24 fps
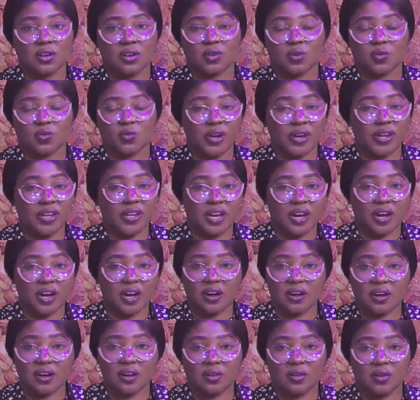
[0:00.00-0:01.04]
on where they
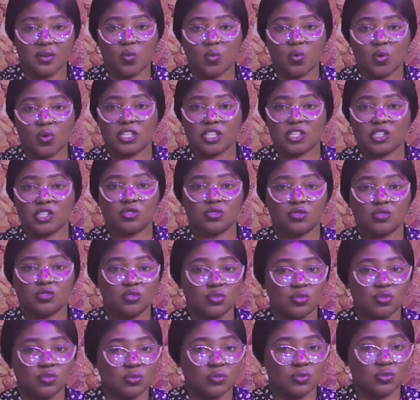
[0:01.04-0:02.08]
are or what they should
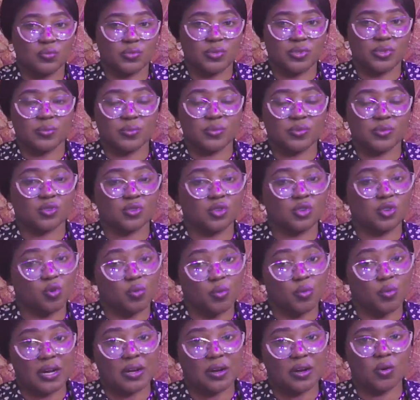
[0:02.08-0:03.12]
do to be able to go
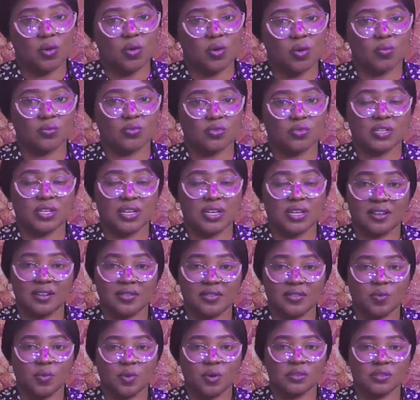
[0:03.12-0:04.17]
back home to their
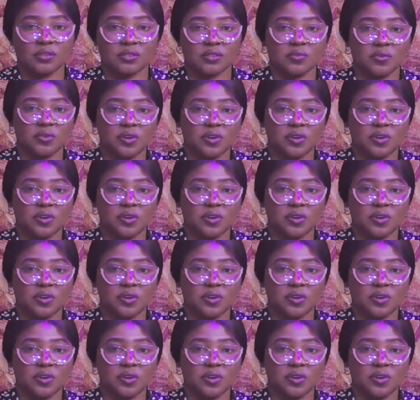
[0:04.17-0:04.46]
loved ones.